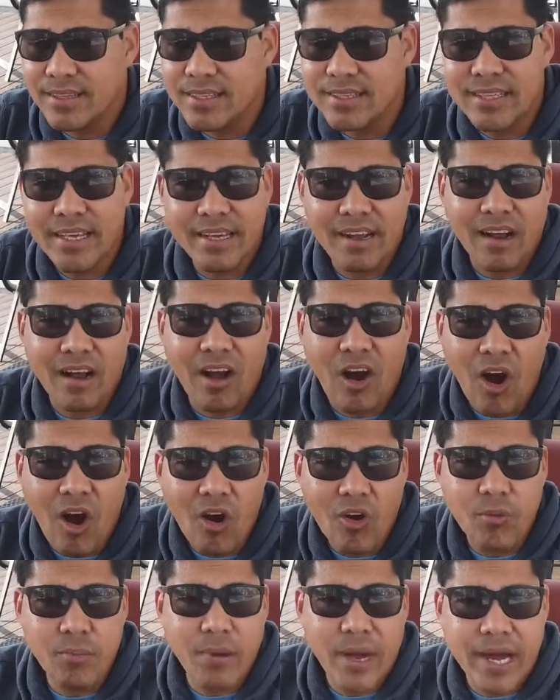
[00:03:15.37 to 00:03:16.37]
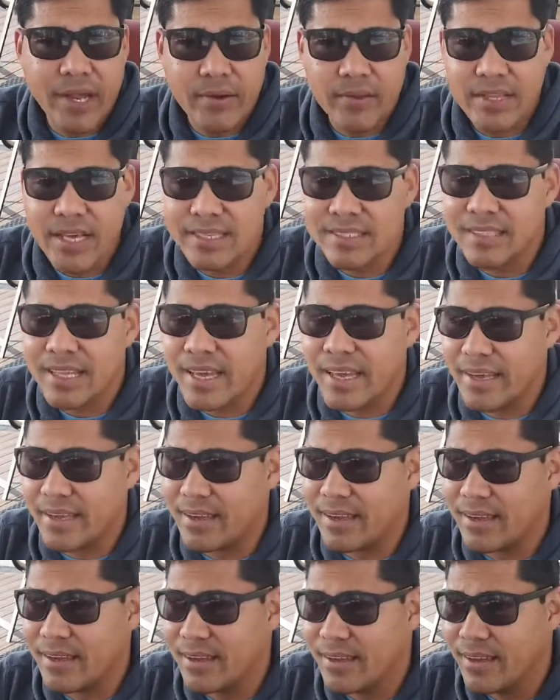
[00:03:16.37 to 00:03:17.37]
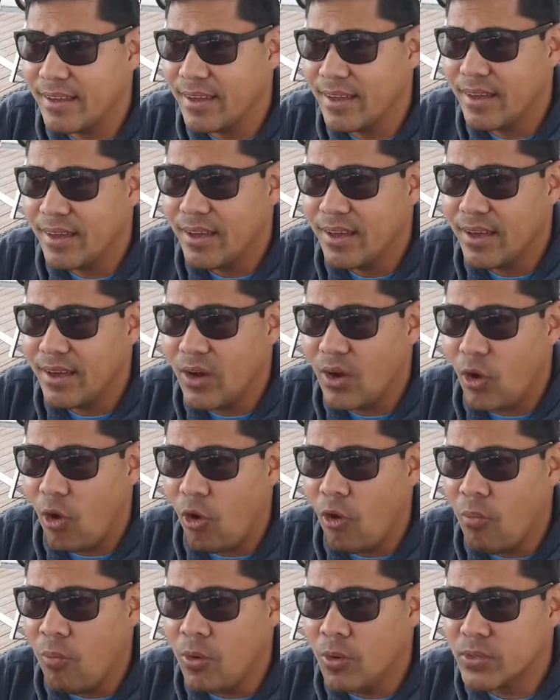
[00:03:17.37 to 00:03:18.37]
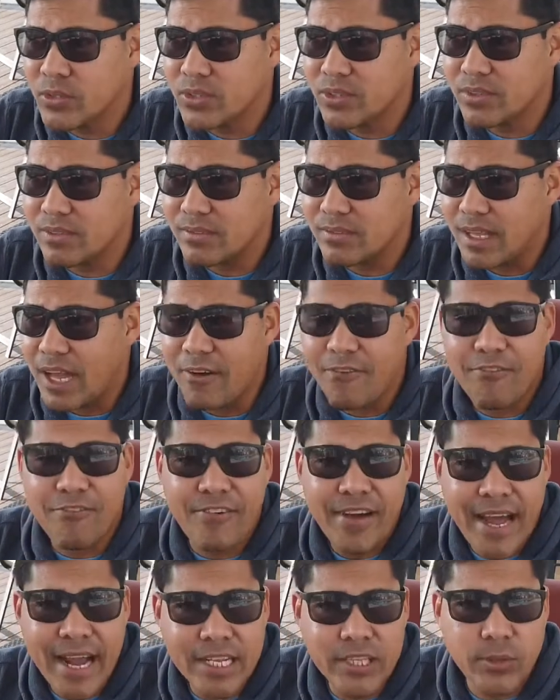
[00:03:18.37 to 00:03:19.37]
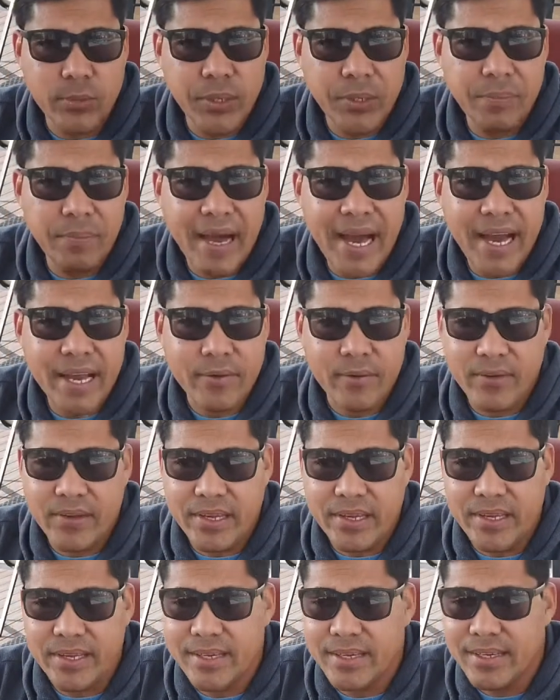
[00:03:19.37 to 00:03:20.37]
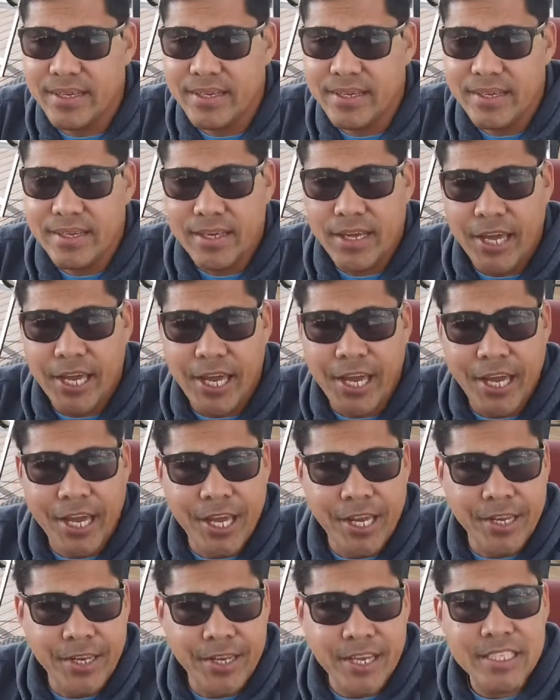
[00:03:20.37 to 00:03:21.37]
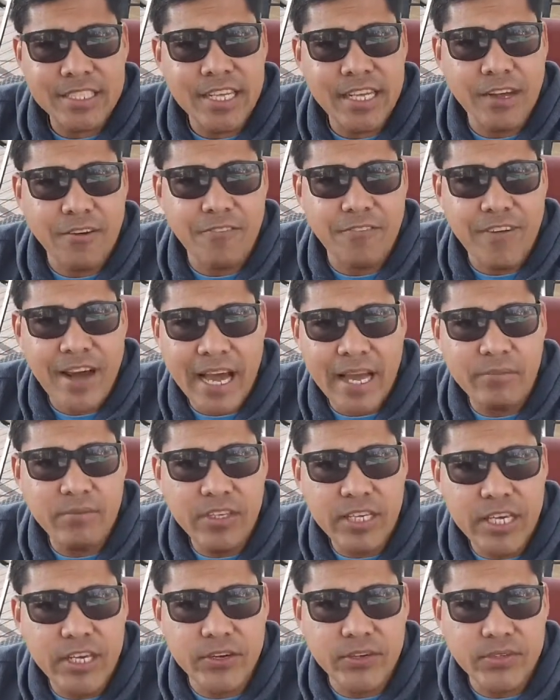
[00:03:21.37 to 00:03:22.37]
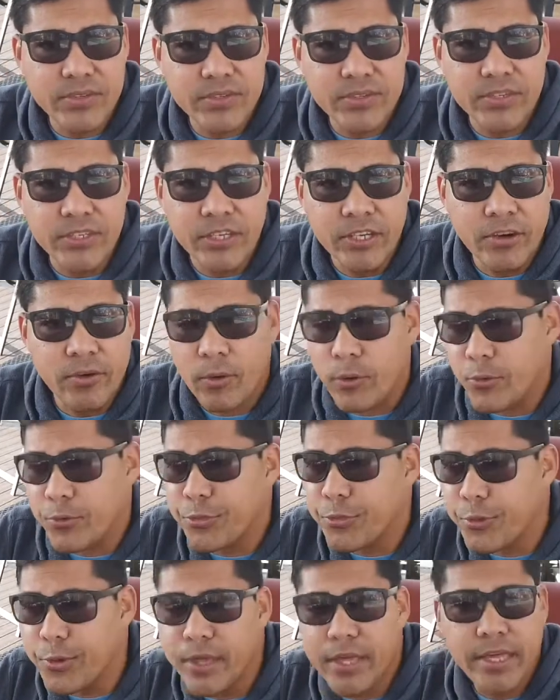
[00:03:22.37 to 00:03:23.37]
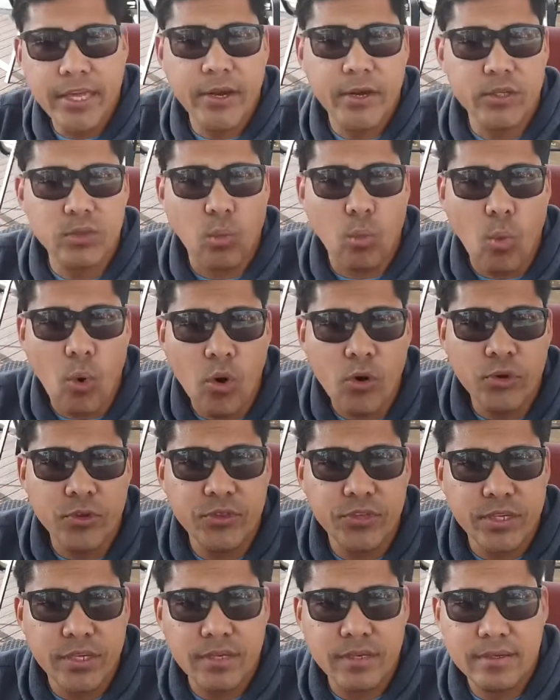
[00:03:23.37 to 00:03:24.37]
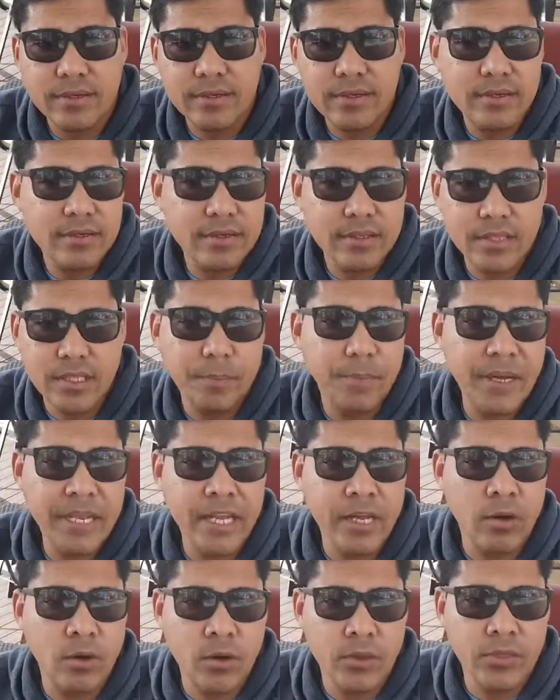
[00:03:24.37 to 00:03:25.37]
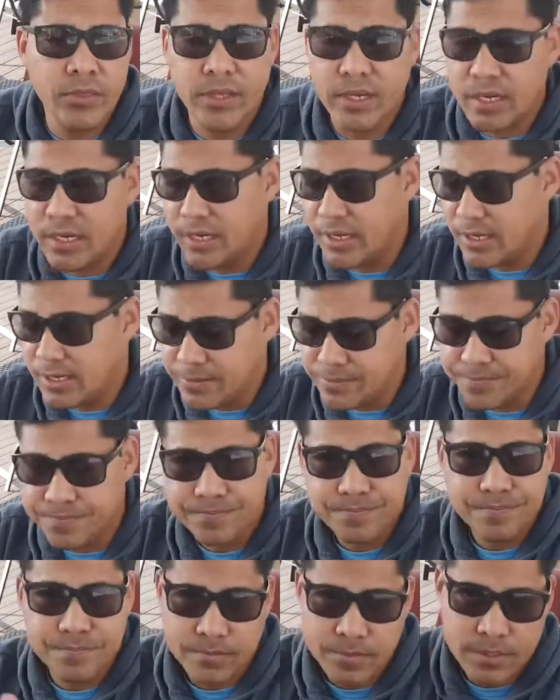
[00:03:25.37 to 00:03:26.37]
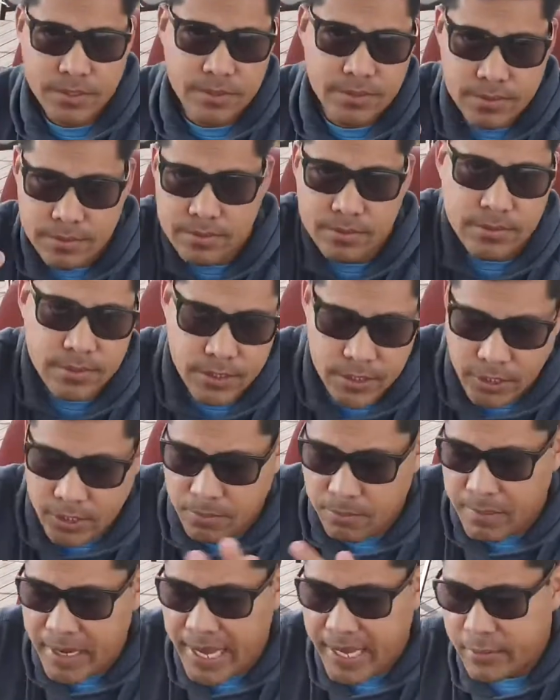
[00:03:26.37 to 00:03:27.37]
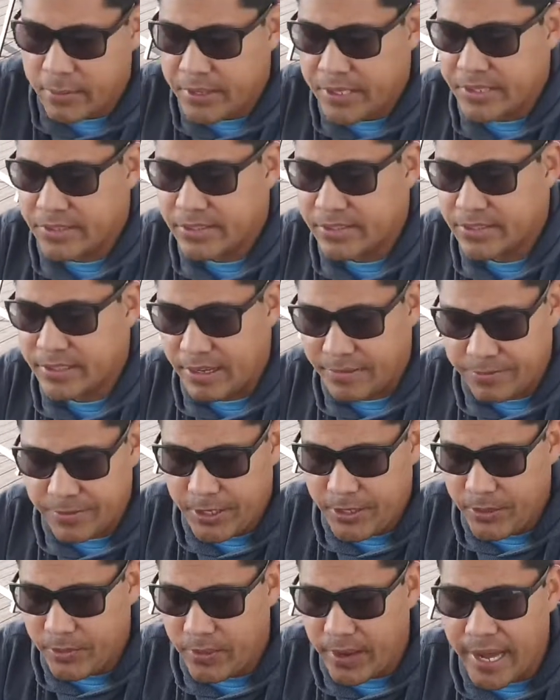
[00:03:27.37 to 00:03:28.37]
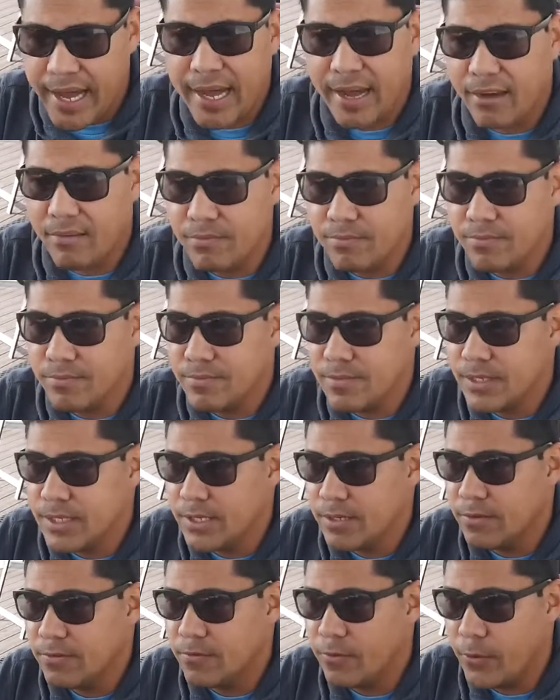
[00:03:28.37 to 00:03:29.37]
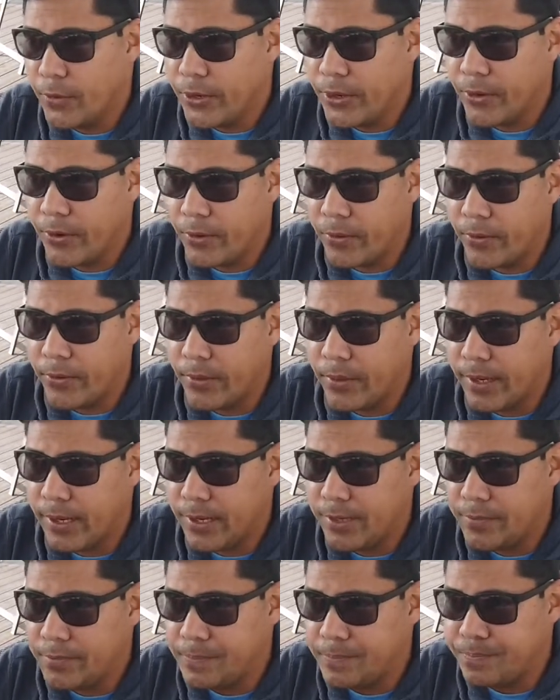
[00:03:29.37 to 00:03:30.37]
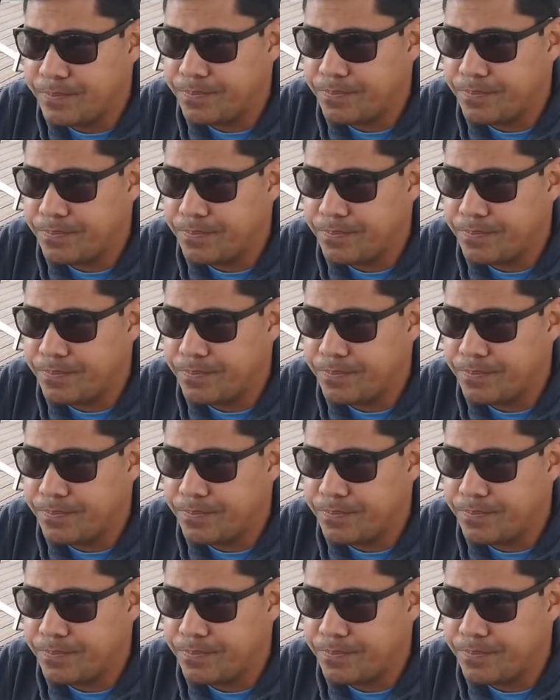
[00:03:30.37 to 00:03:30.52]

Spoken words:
that's like a car battery. That's like almost a factory battery. And that's like a 5 years, or 3 years warranty, depending on the, battery stuff that you have for your